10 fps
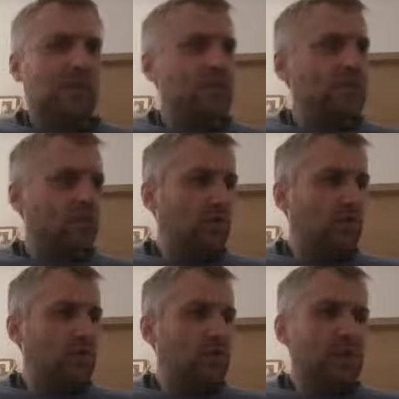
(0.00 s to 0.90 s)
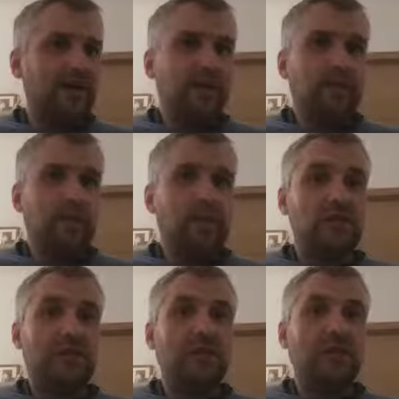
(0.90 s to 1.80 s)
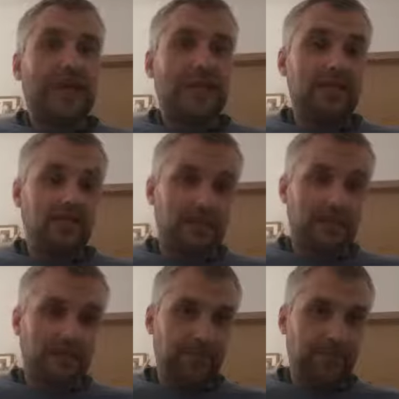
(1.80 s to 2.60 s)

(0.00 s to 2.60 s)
so it's more or less you have a piece of sand